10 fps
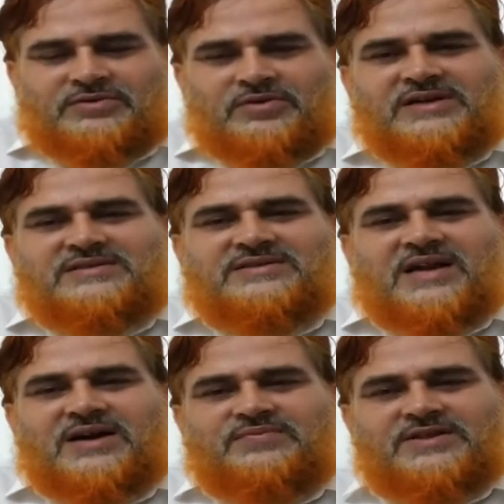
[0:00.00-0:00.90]
So let's
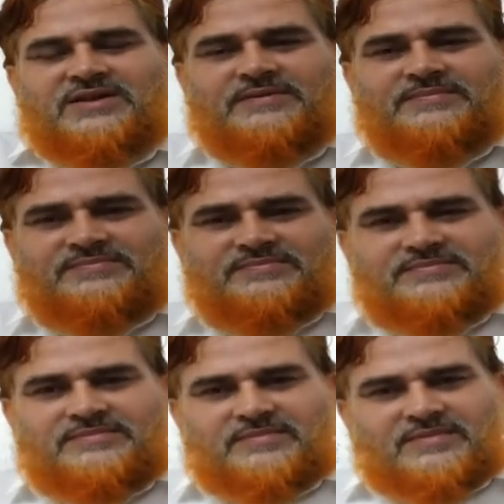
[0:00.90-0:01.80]
start with the
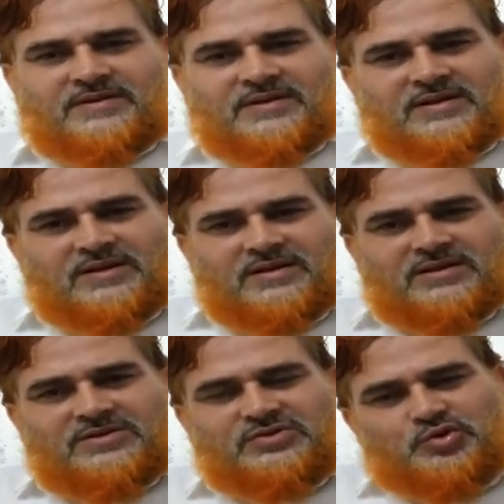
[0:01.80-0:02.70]

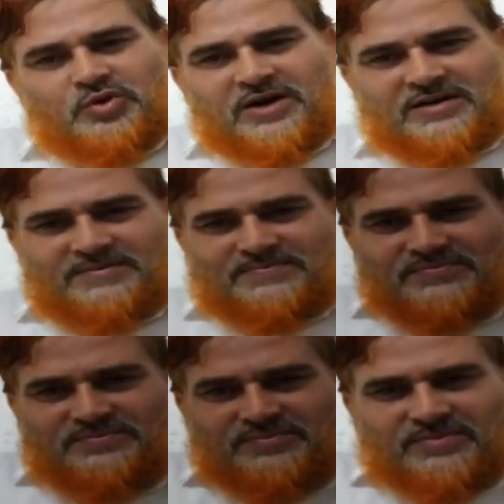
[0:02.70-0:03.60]
student.
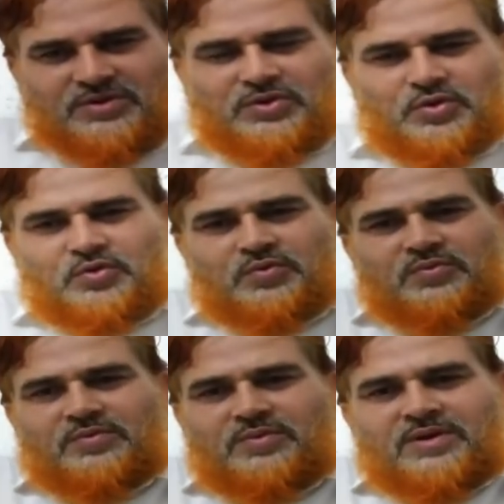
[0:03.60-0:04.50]

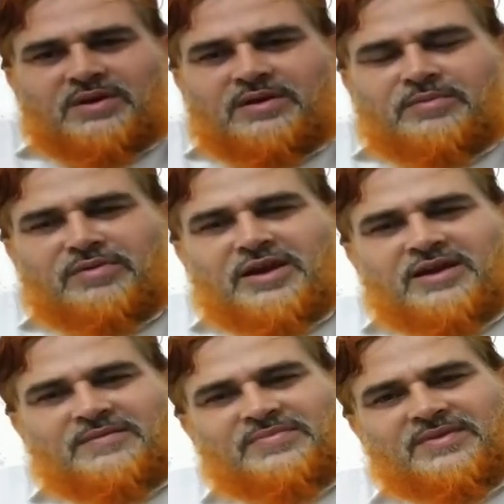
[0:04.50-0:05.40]
You,
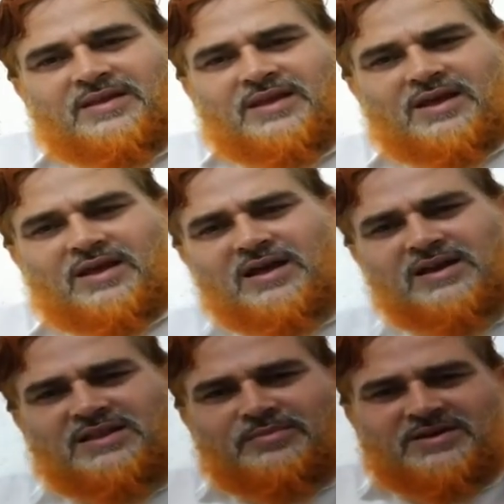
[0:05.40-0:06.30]
me, and
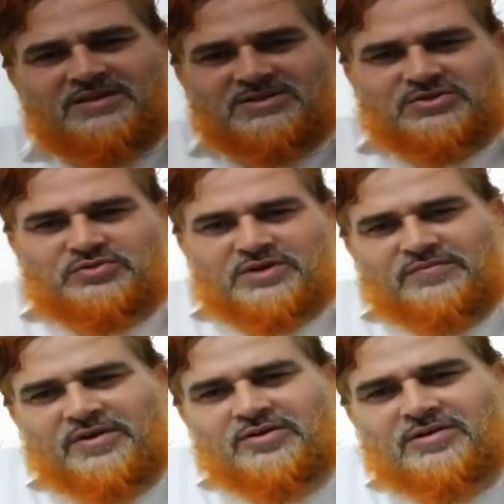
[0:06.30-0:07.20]
nothing but the
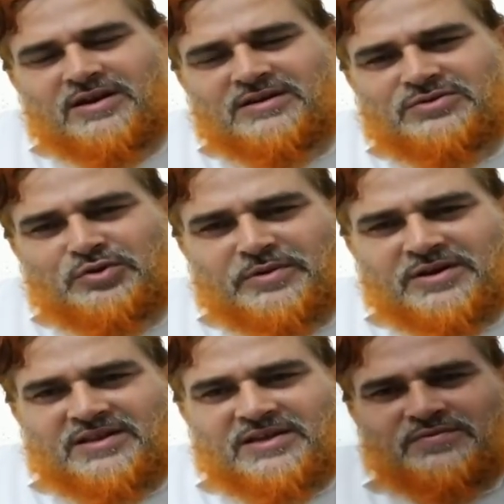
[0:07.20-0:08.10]
student. We have to learn so
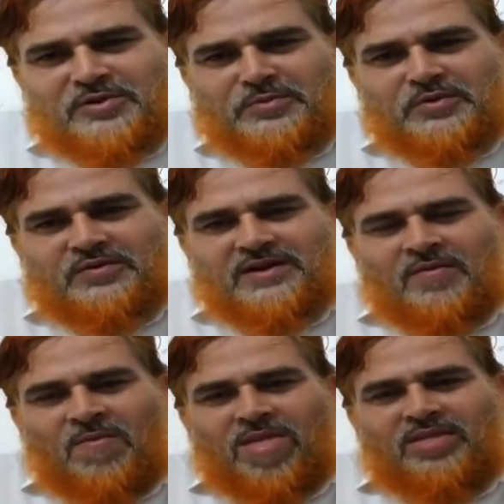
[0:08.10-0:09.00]
many things from our
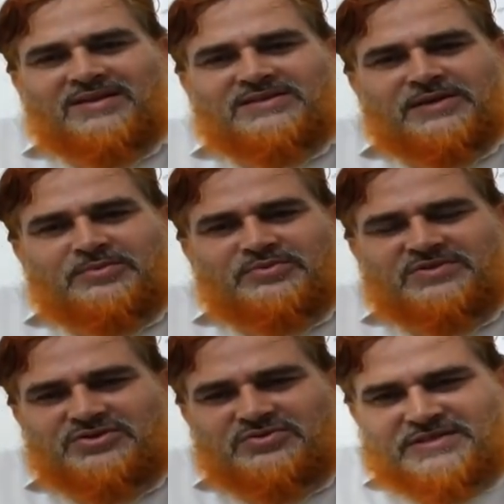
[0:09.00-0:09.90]
such type of
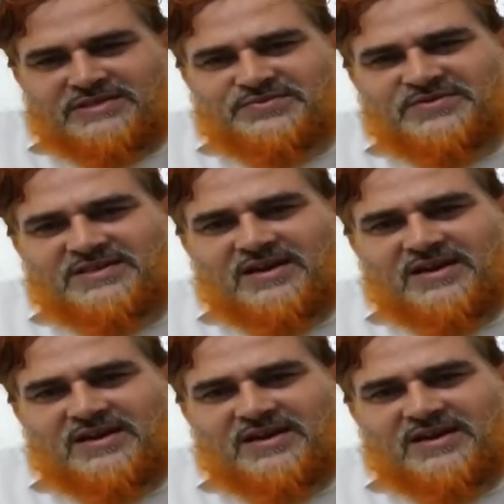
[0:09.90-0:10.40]
situations which